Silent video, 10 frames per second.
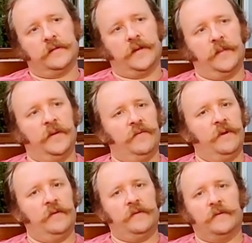Some
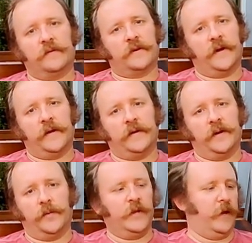evenings you just gotta
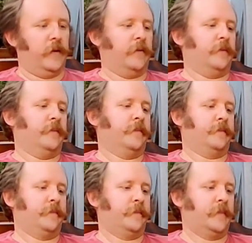double down.
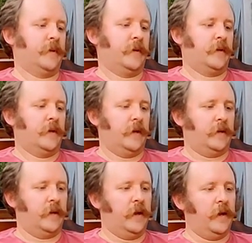
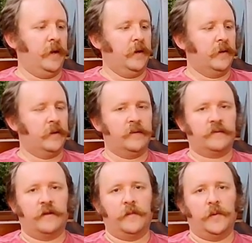And today, that's
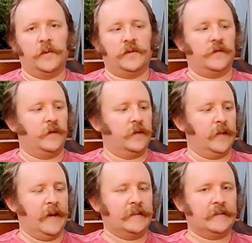gonna be with the
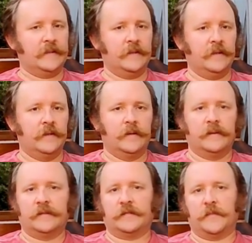Alaskan
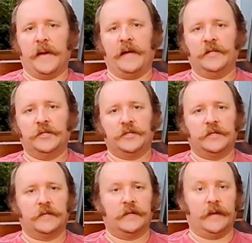Smash
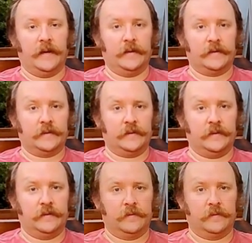Galaxy.